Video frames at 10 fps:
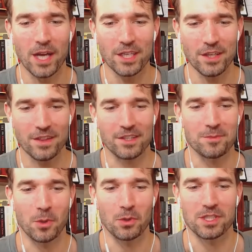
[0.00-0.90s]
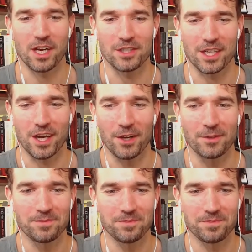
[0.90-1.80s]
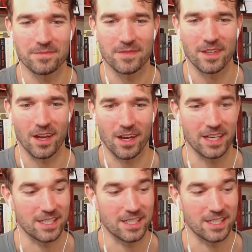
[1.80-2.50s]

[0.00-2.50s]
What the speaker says: do you think the sport's going to go? Like, it's